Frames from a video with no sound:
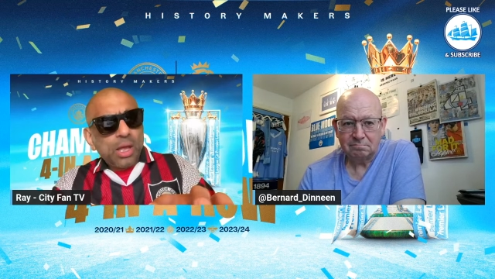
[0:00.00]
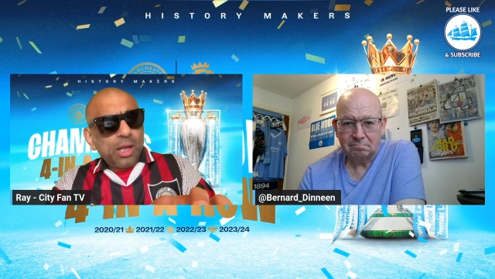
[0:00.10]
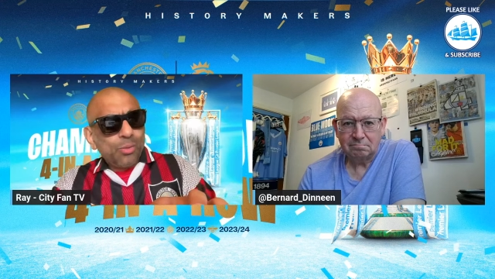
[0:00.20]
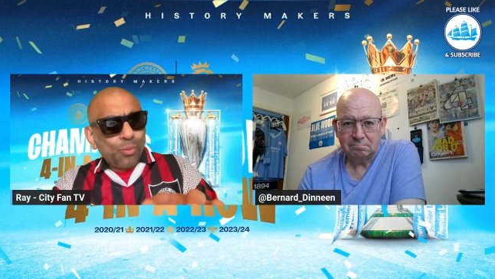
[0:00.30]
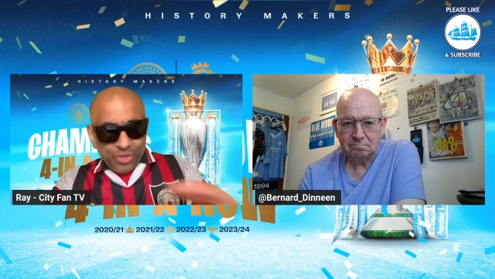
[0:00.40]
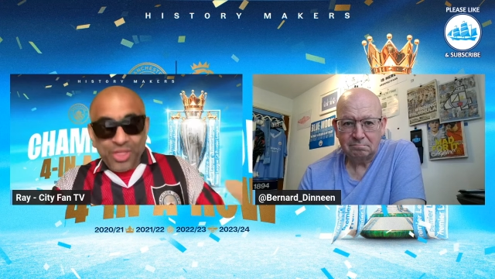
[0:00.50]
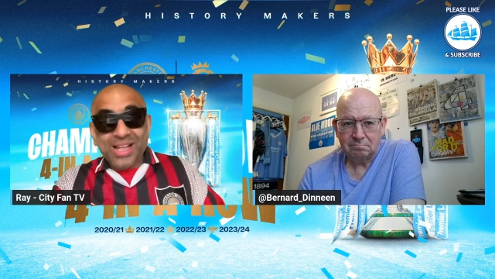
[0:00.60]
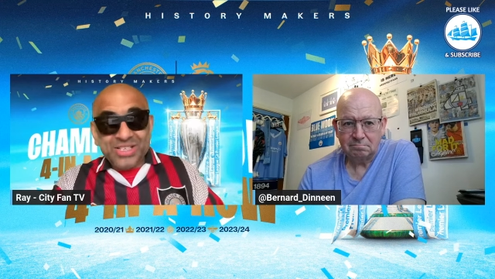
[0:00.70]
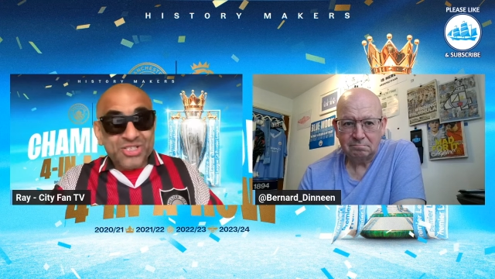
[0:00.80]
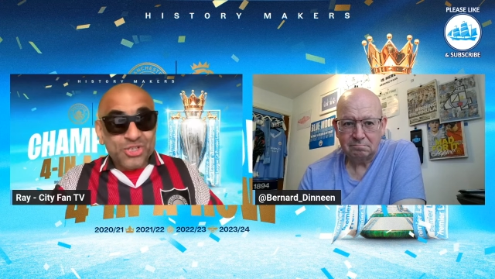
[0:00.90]
Speaker 1: Were there to
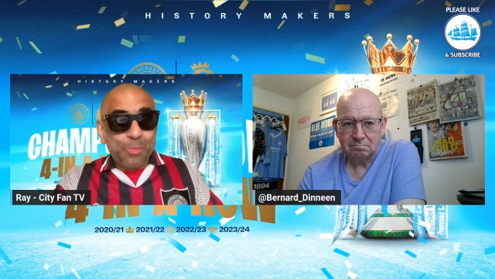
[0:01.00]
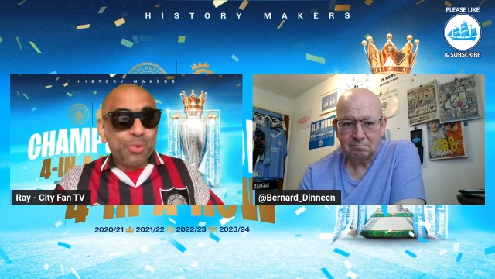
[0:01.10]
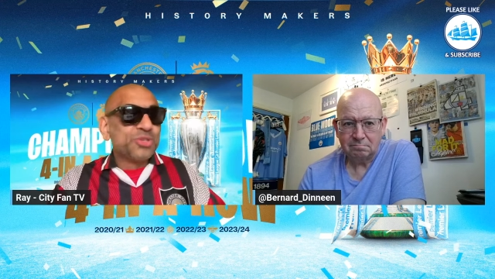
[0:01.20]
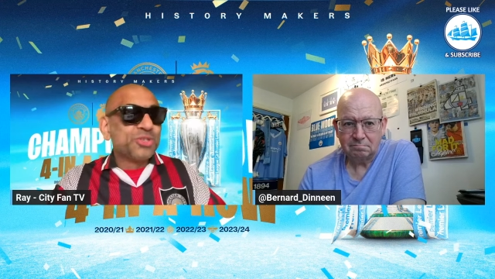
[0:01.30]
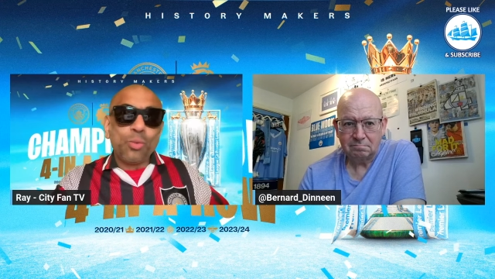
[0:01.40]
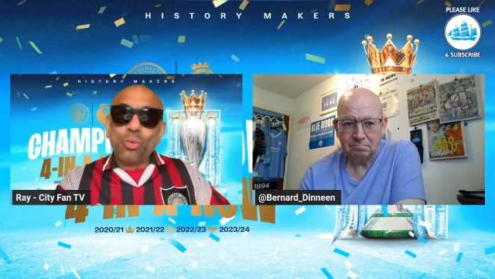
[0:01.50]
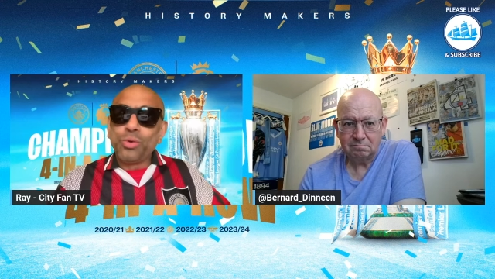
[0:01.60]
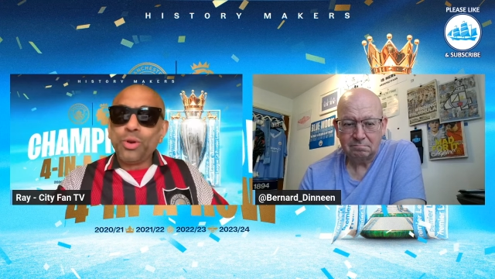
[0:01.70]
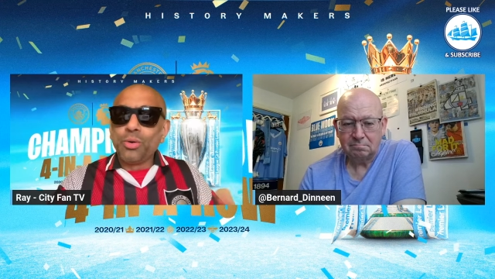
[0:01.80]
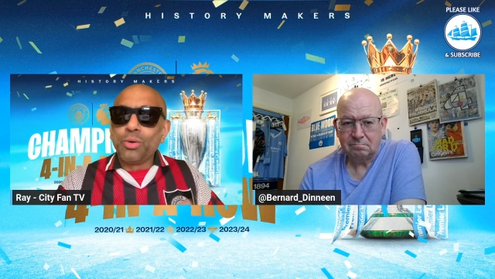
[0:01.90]
stop us, and you
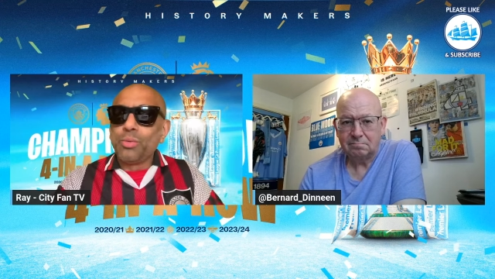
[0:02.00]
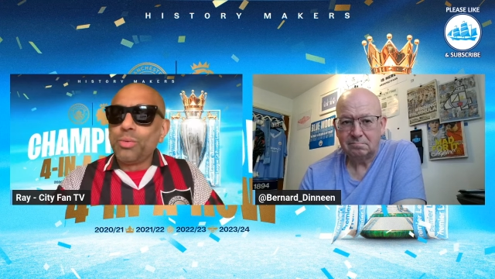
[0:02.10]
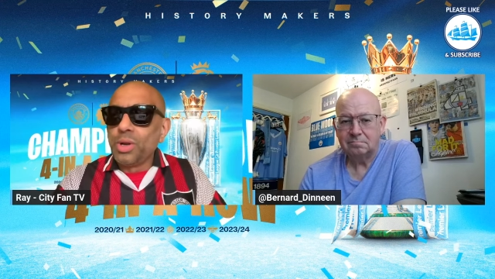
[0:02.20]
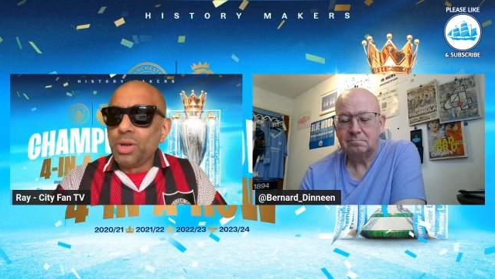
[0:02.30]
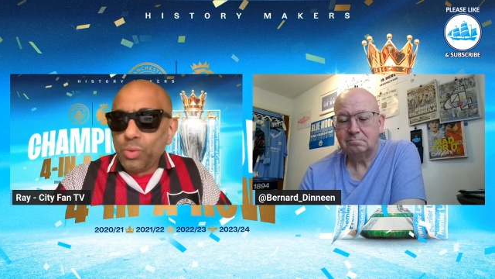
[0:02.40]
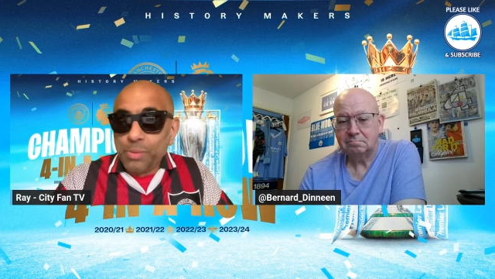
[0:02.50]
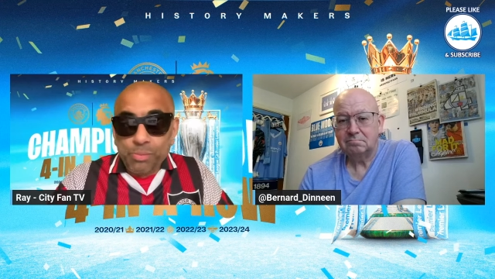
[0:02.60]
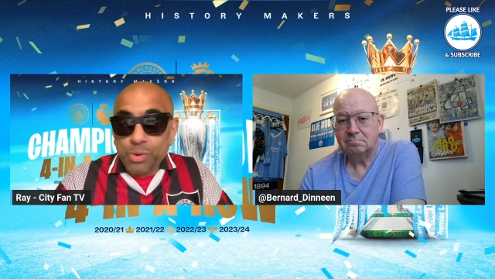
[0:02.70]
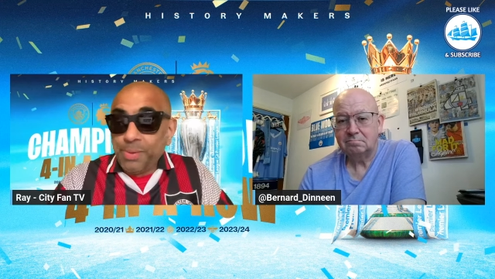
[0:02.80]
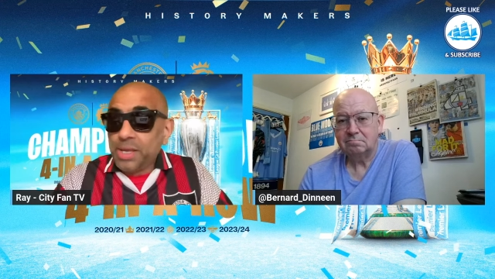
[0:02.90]
know we
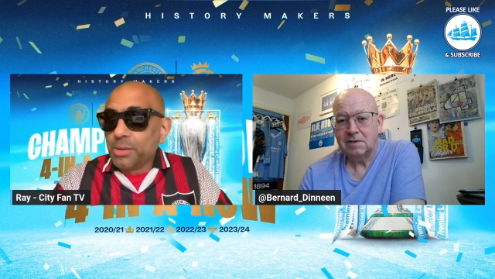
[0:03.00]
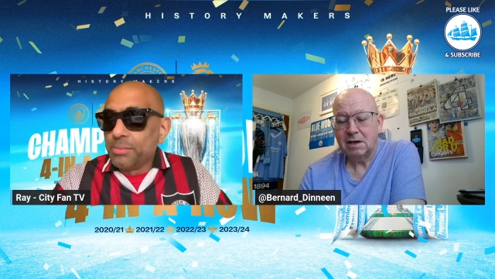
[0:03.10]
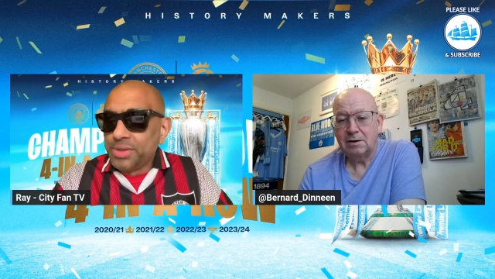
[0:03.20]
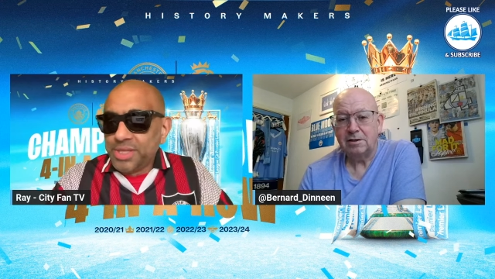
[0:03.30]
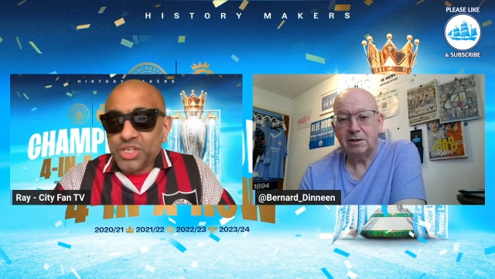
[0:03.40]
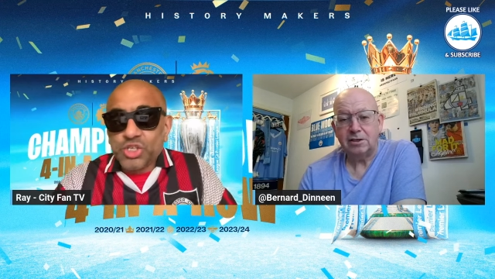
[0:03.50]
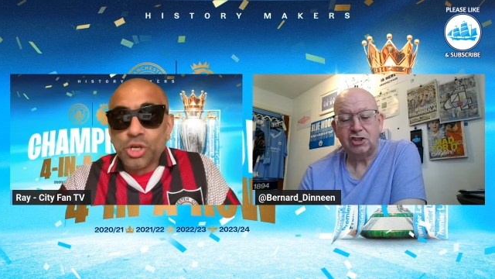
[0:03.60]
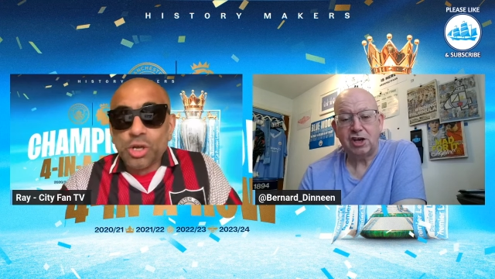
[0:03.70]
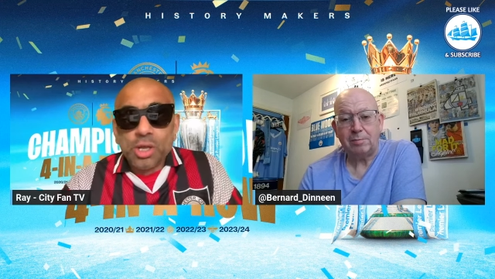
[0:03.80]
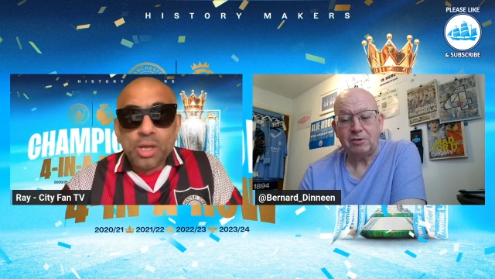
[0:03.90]
beat them
Speaker 2: this
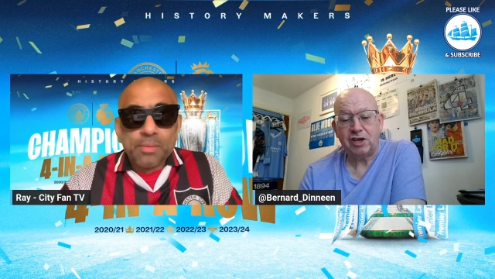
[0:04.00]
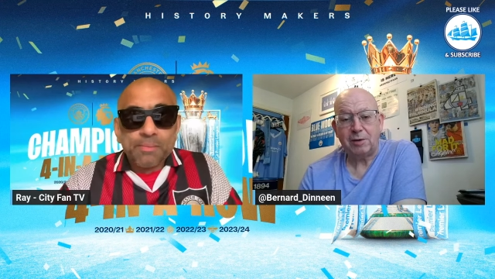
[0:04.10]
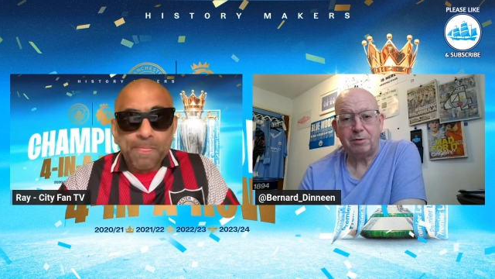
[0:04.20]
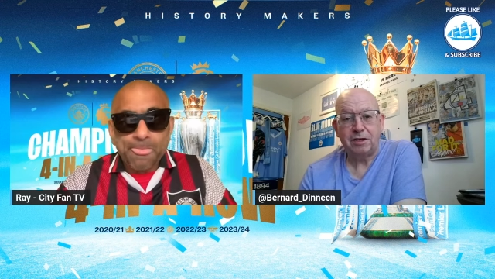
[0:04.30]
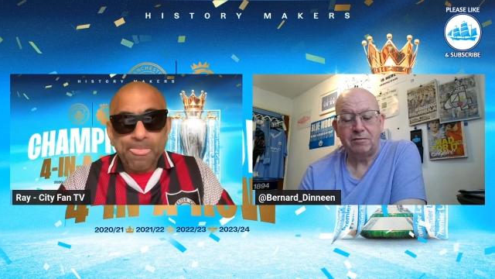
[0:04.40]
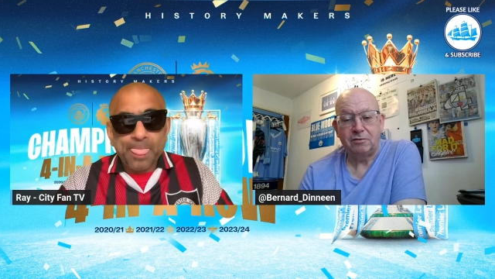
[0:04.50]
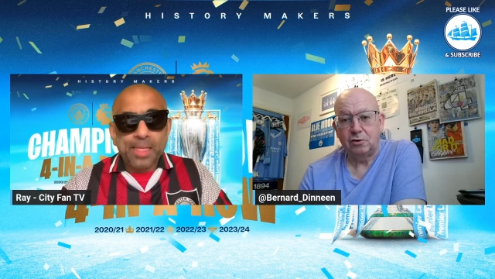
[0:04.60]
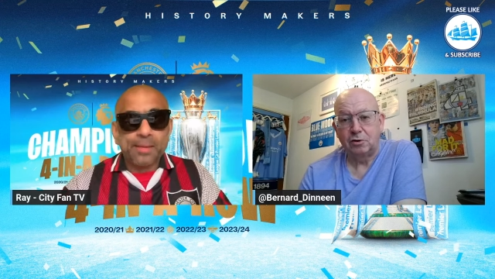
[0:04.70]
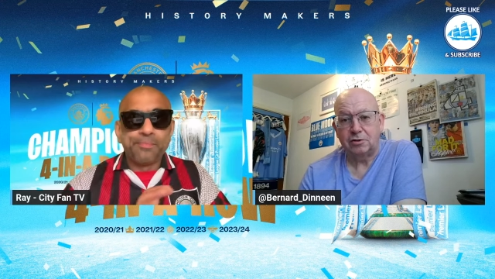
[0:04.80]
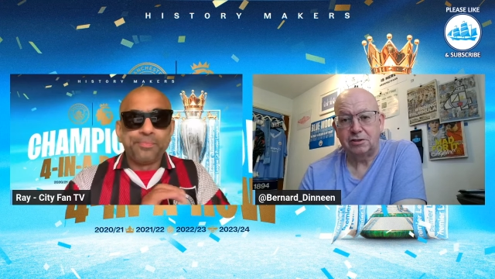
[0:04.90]
year. Jeopardy, of
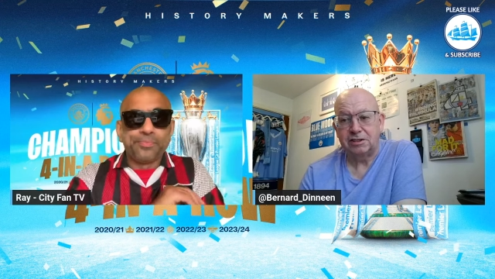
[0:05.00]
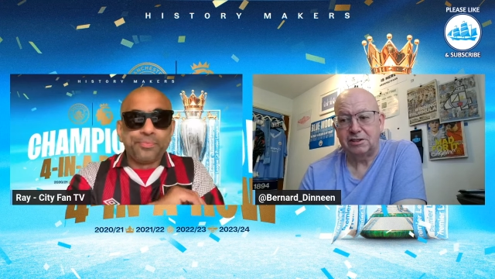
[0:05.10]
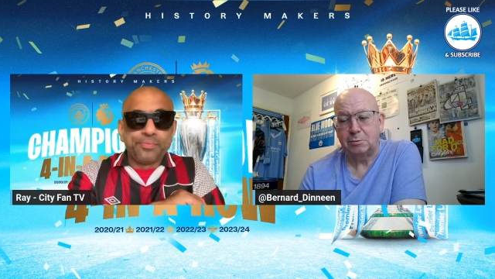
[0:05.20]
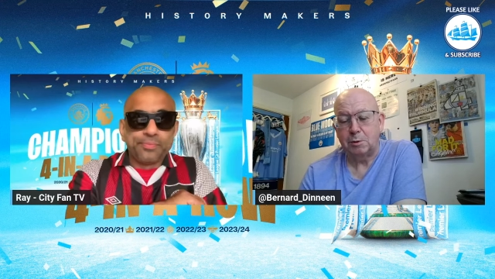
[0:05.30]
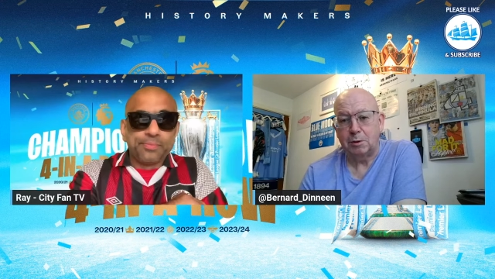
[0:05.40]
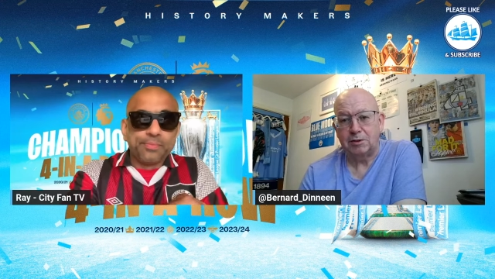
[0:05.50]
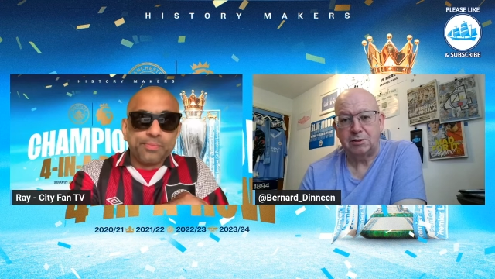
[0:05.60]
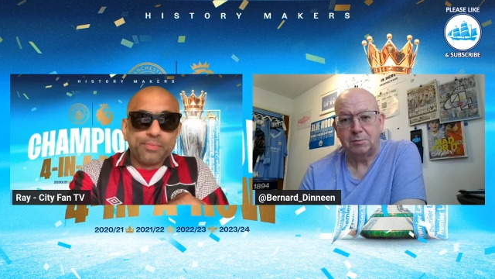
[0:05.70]
course, is do we want to